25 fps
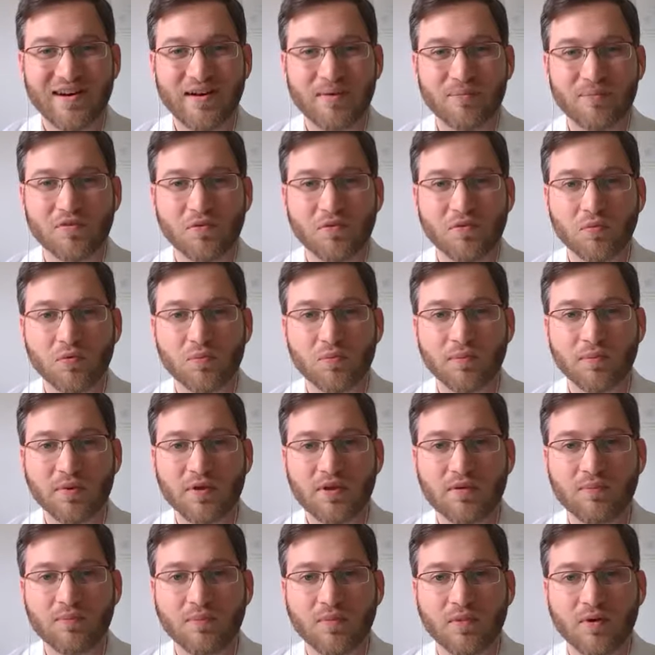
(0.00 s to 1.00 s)
So we'll
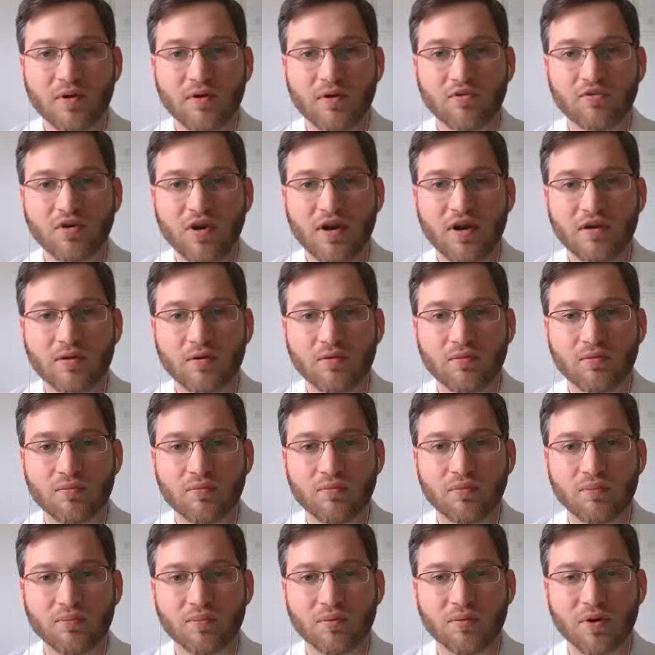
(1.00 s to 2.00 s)
be trying to
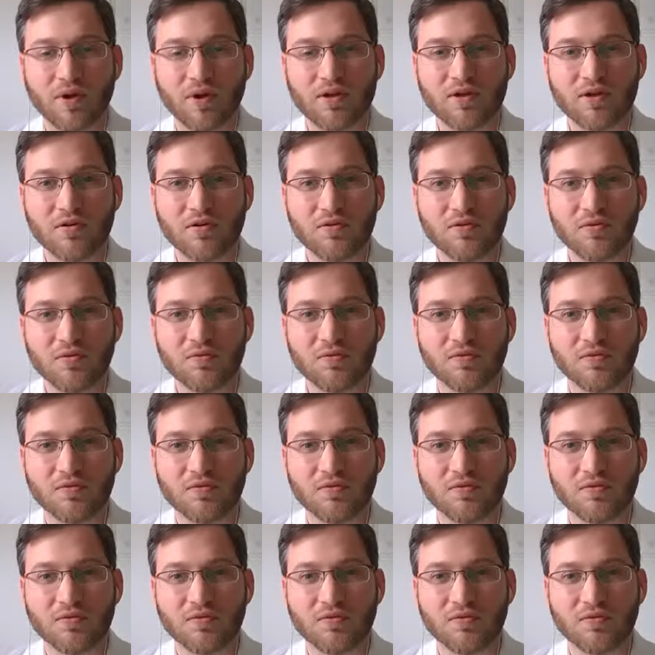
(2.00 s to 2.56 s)
bring you